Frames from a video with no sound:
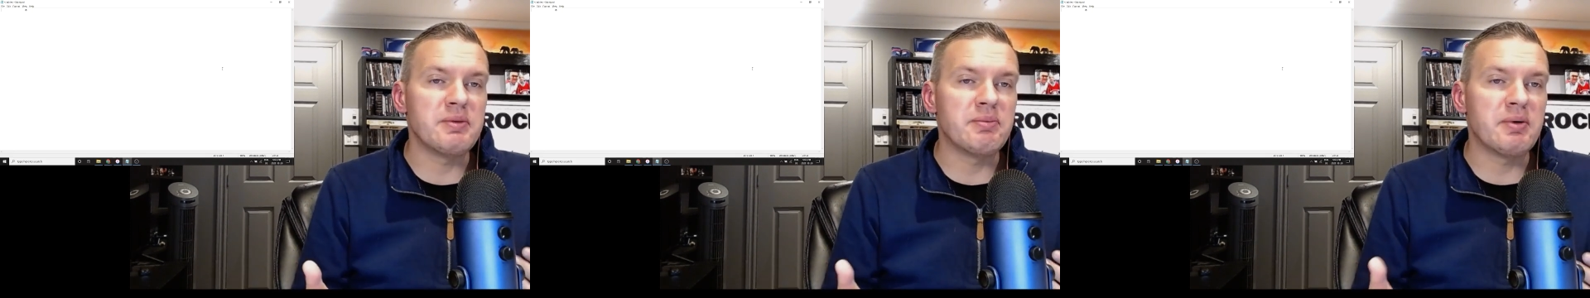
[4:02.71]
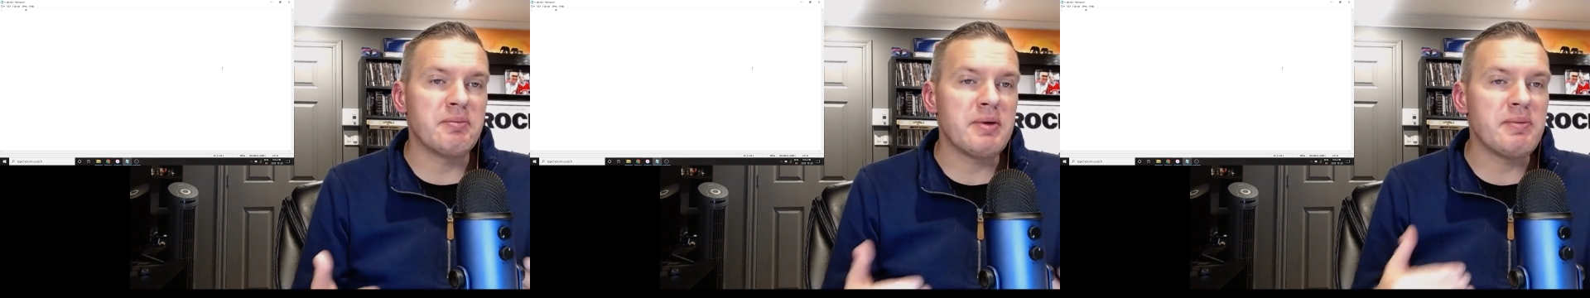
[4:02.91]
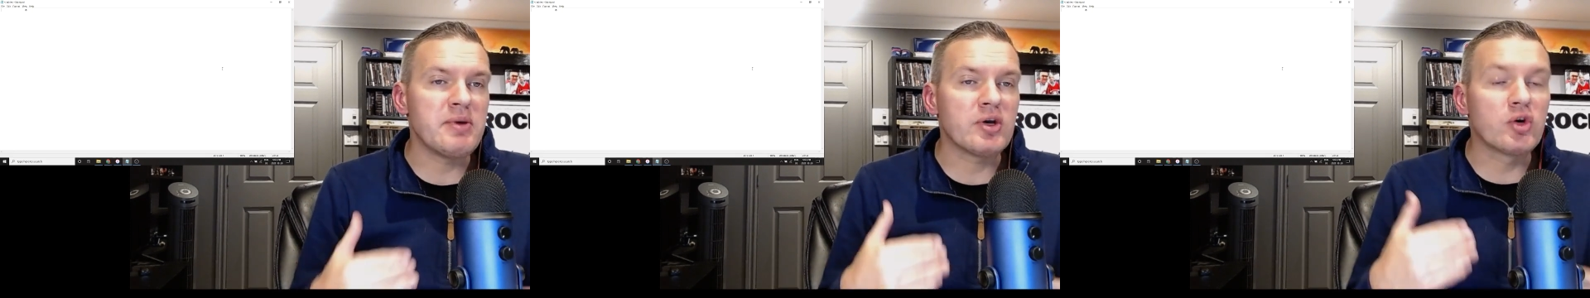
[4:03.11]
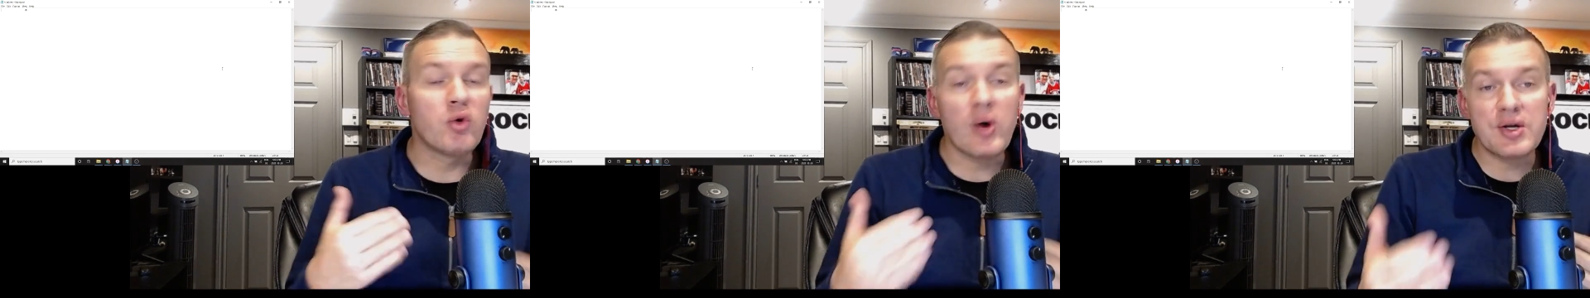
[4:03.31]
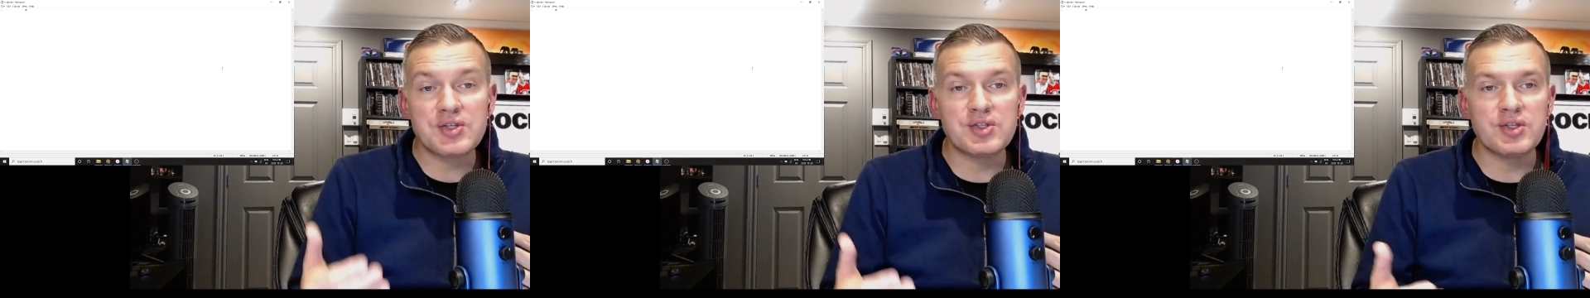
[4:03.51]
but maybe a
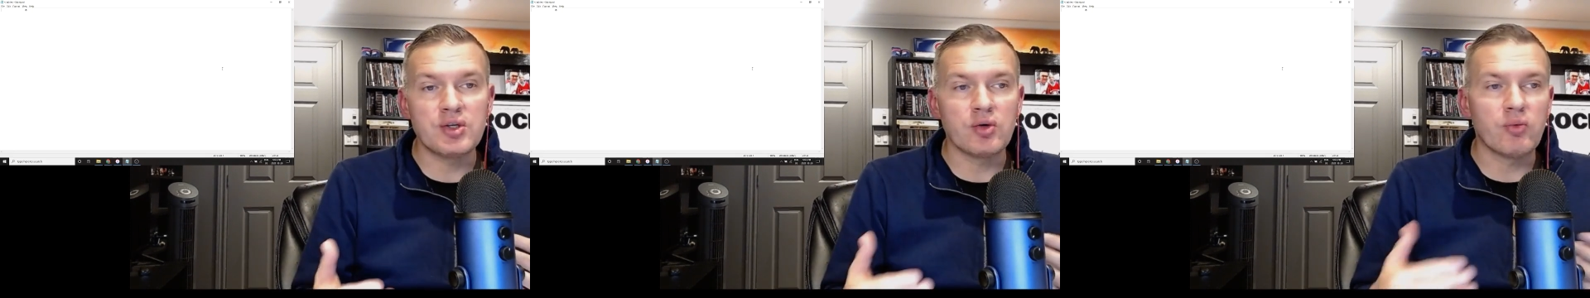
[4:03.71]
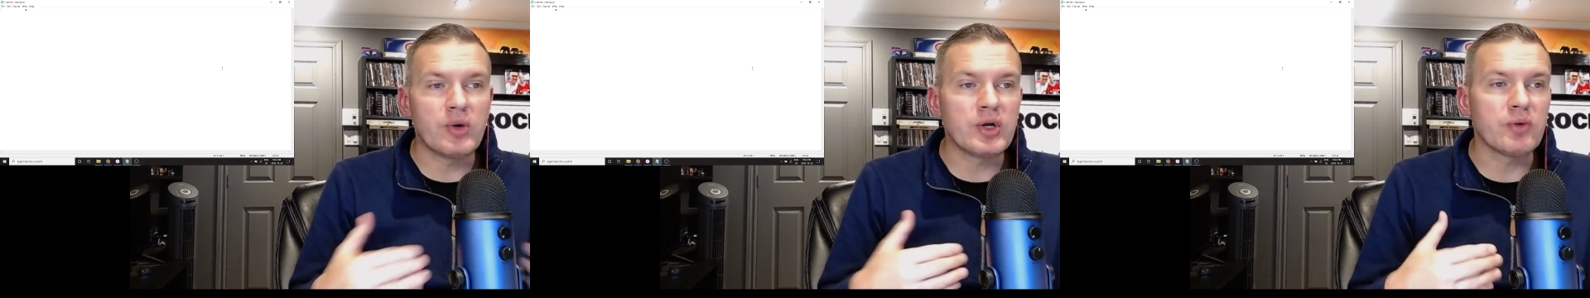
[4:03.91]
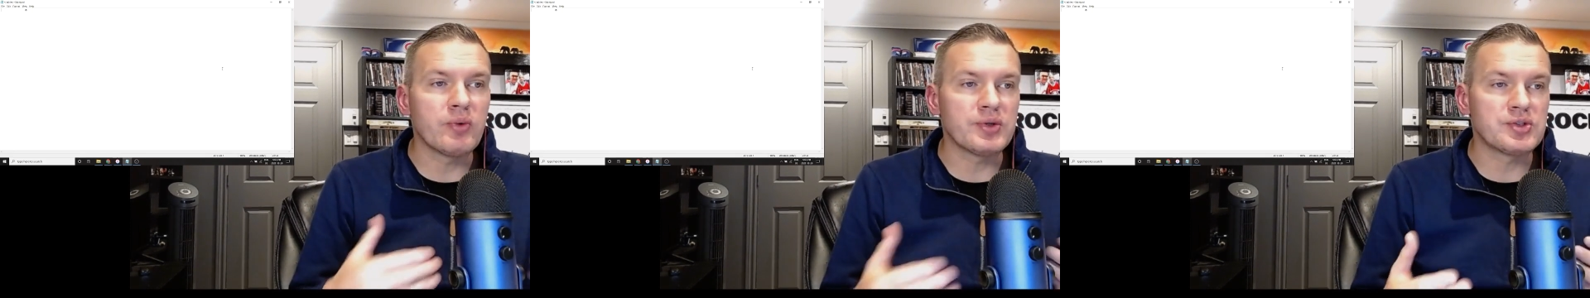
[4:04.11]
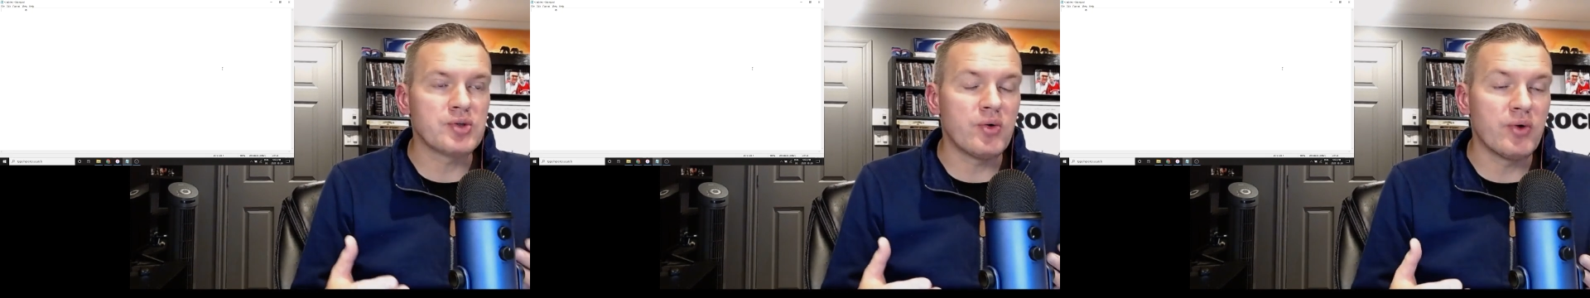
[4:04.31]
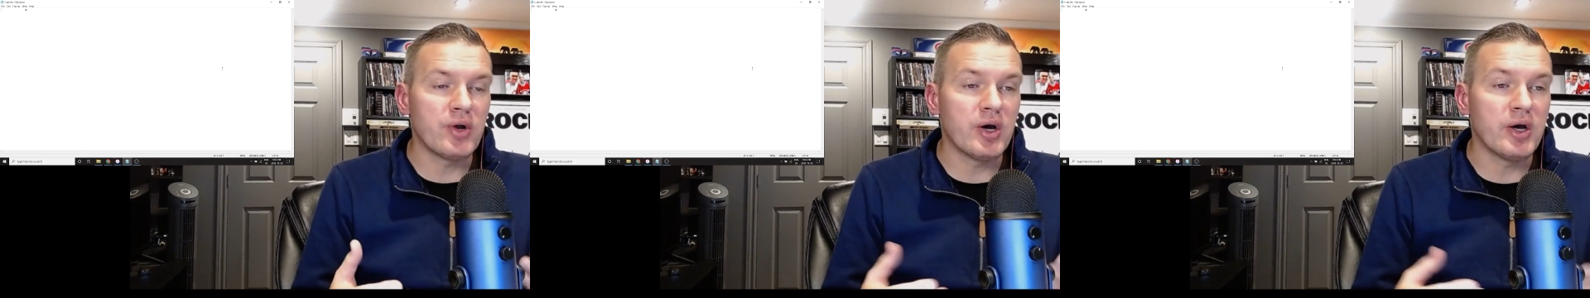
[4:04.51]
question or wonder what's
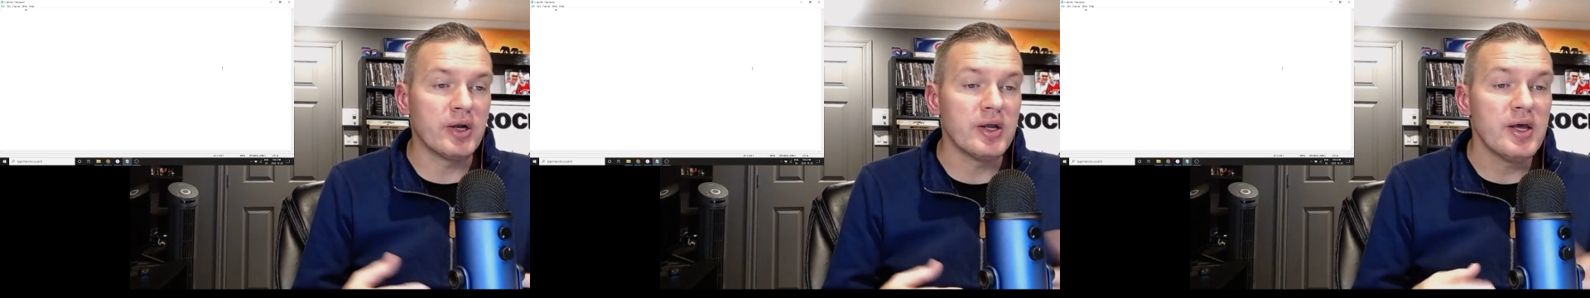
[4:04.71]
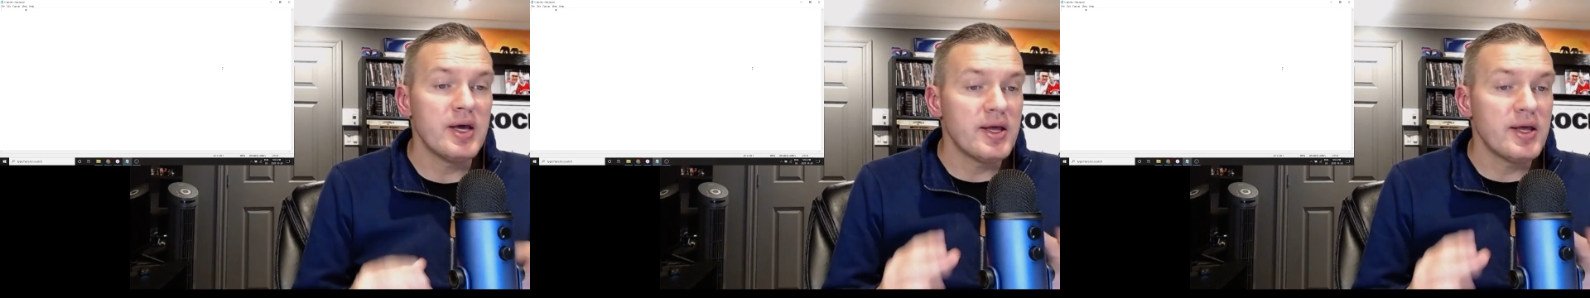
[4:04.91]
going on.